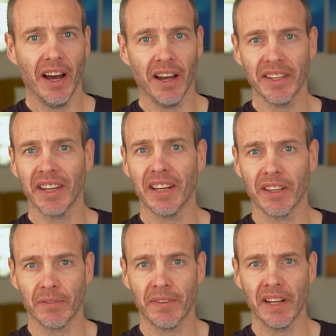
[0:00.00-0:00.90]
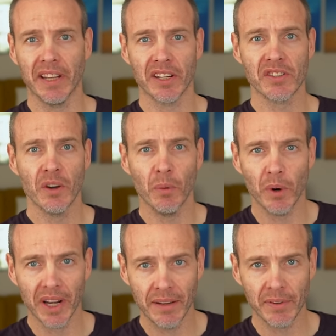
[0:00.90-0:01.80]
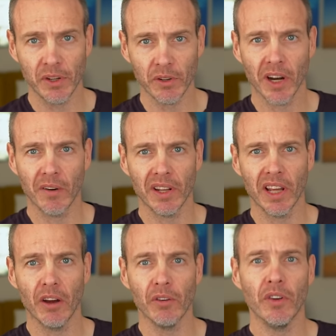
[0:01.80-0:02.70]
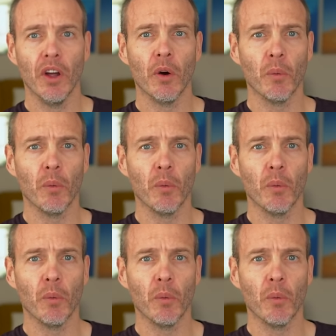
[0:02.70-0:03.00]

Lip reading: I think getting the Fenix, whatever you currently own,